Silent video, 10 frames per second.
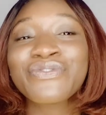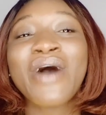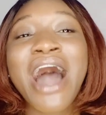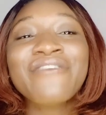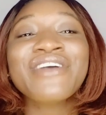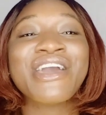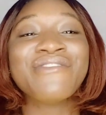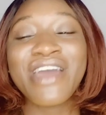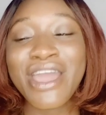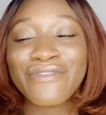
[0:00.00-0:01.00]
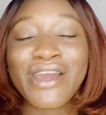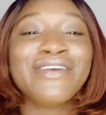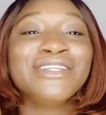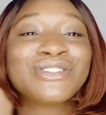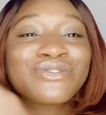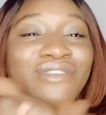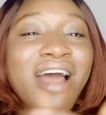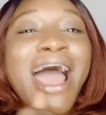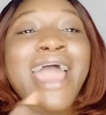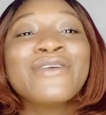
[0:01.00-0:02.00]
you have a very
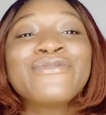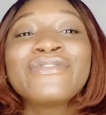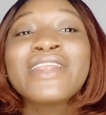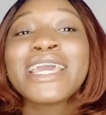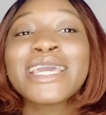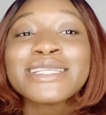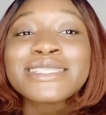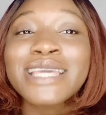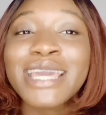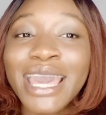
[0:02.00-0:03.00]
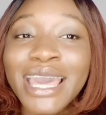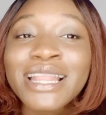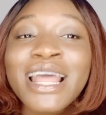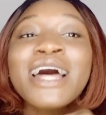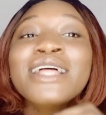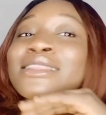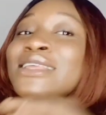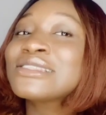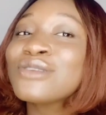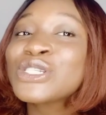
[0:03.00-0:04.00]
dry, flaky skin,
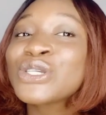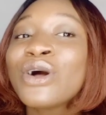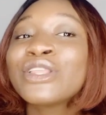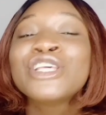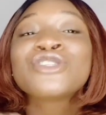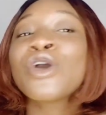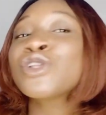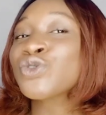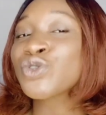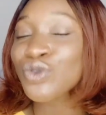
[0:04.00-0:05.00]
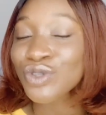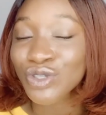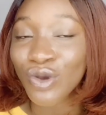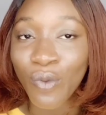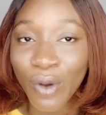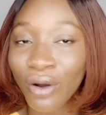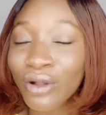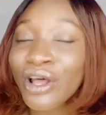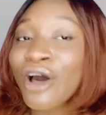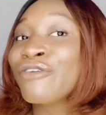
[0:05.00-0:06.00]
this lotion is going to suit so
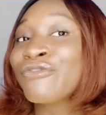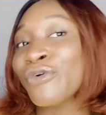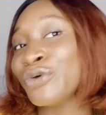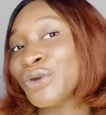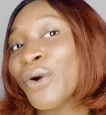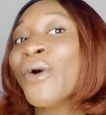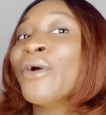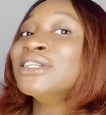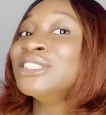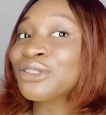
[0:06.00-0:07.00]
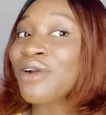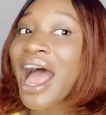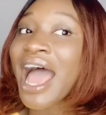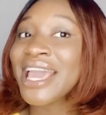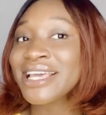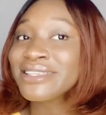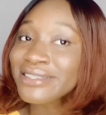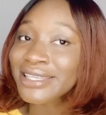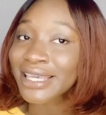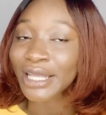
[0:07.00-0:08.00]
well for your dry
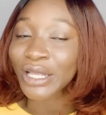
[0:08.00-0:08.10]
skin.